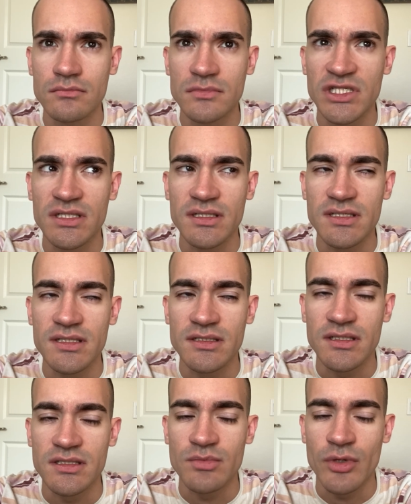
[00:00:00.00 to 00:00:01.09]
Just listening to
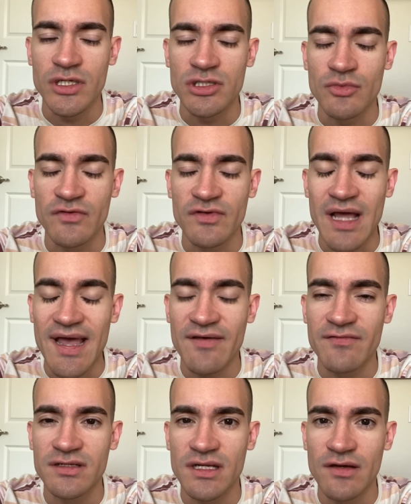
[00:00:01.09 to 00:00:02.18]
inspirational motivation, I
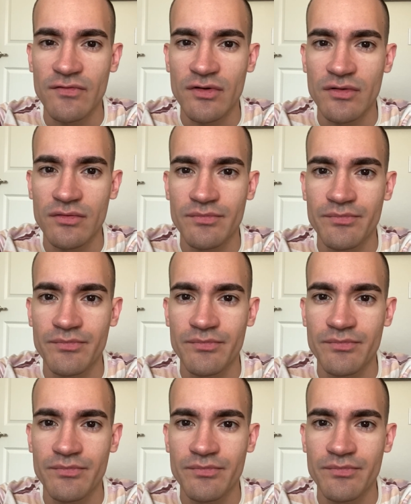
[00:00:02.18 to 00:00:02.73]
have never